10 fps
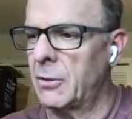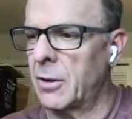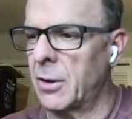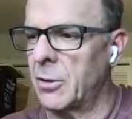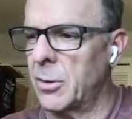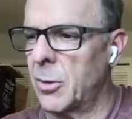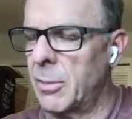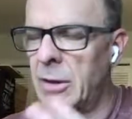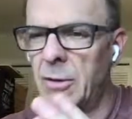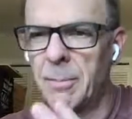So the
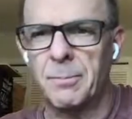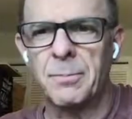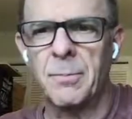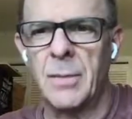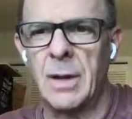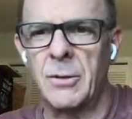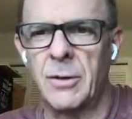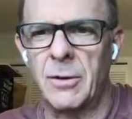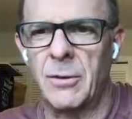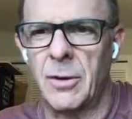momentum
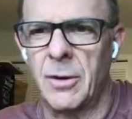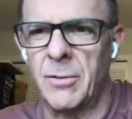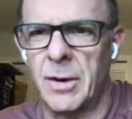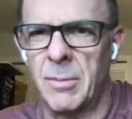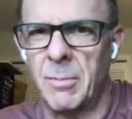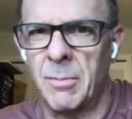is conserved in